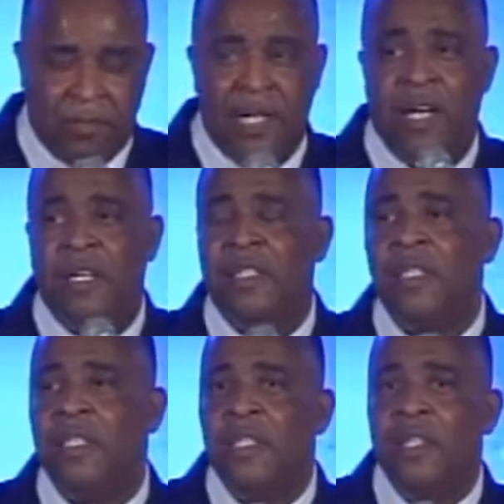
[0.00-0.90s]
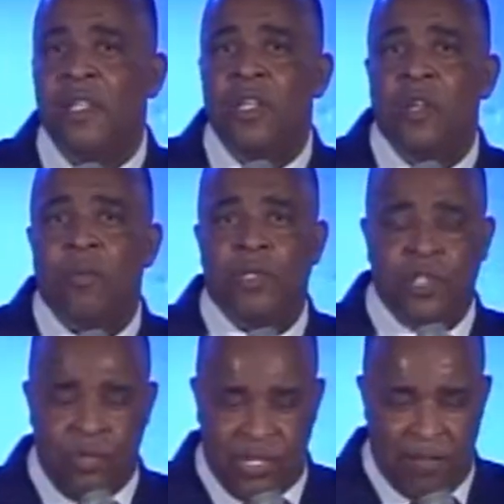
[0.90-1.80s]
of God will
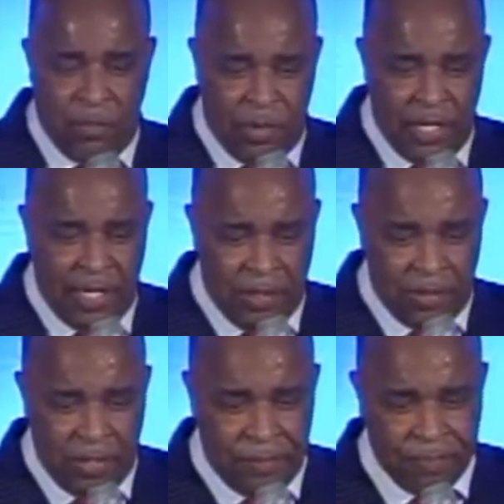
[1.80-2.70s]
do several things.